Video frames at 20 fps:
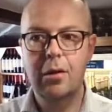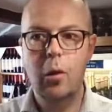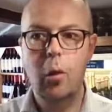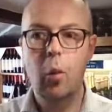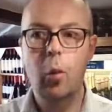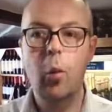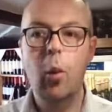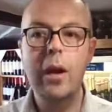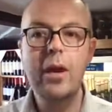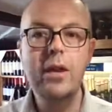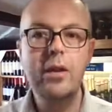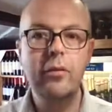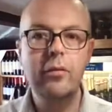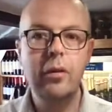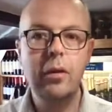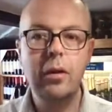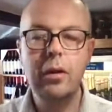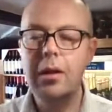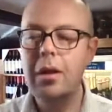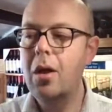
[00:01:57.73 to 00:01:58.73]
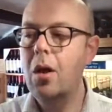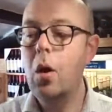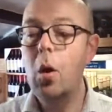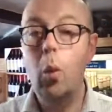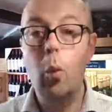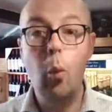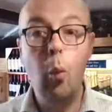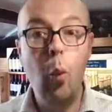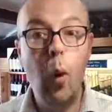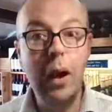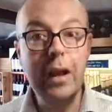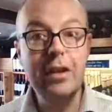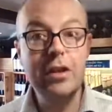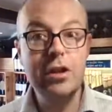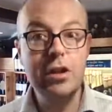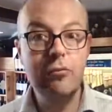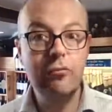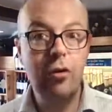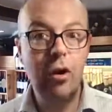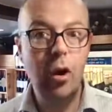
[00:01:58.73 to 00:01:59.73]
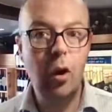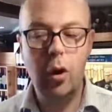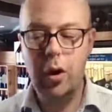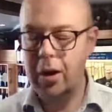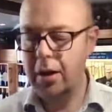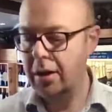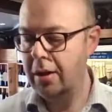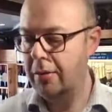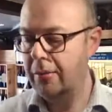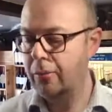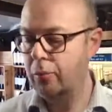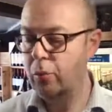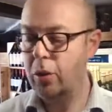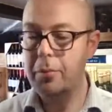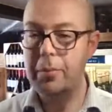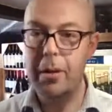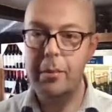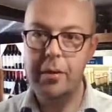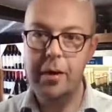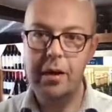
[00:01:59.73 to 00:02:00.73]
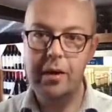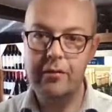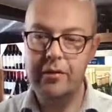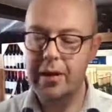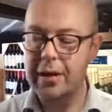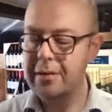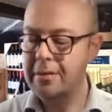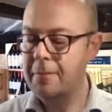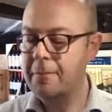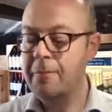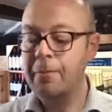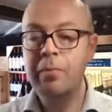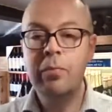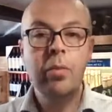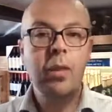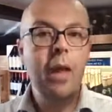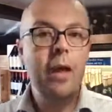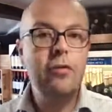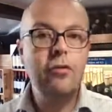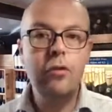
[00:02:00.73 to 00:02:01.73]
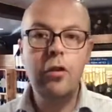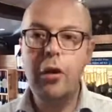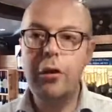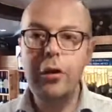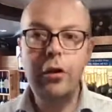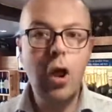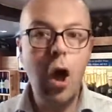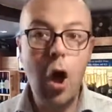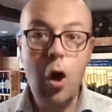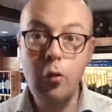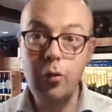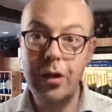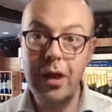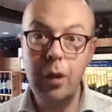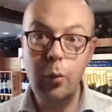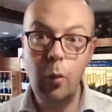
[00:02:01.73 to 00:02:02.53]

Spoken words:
wonderful white Rioja would be perfect. It's not an oaky